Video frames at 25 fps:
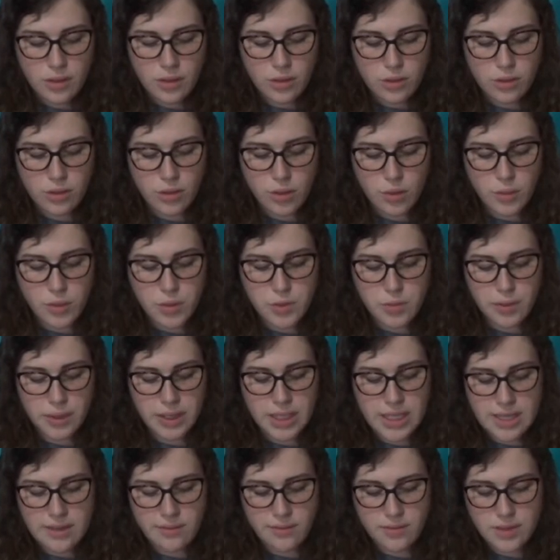Luke was
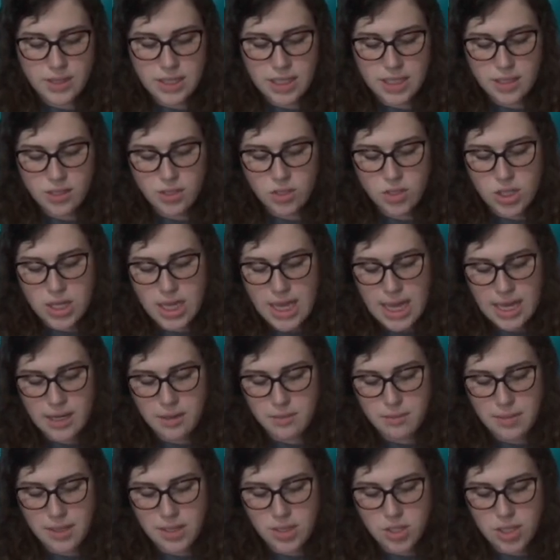relieved that she hadn't
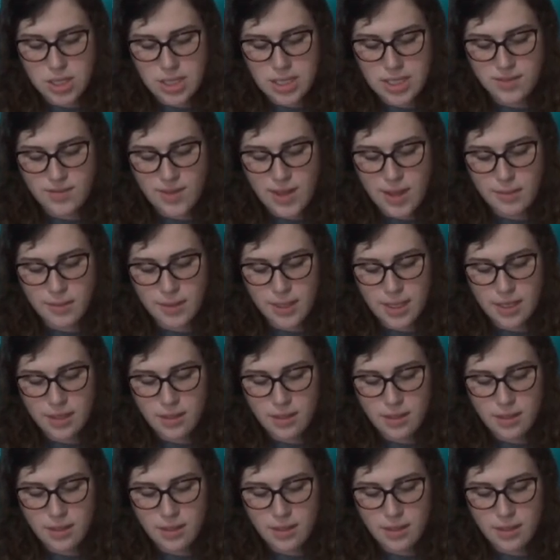mentioned his family.